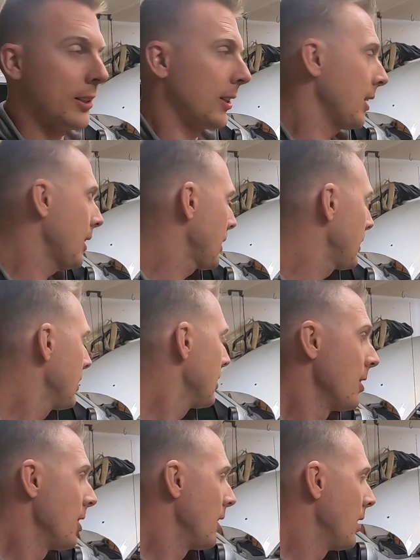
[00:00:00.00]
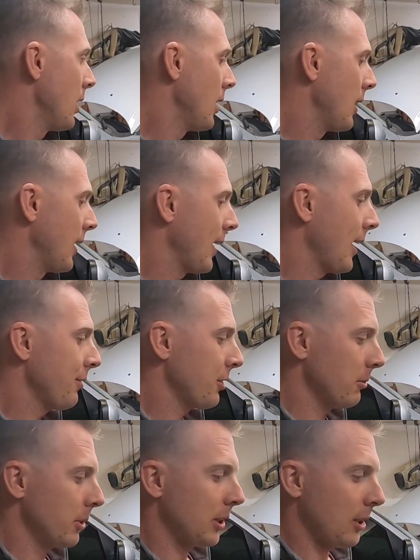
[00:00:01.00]
in the head. After
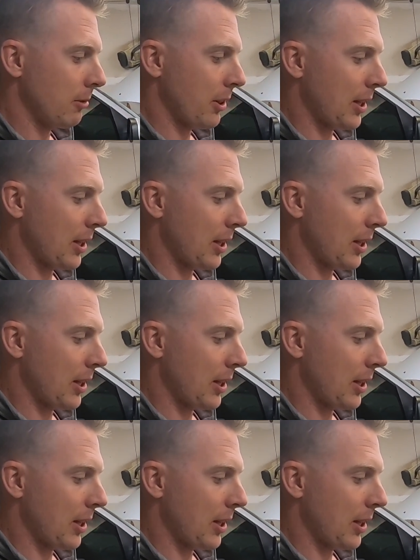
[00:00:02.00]
we're done with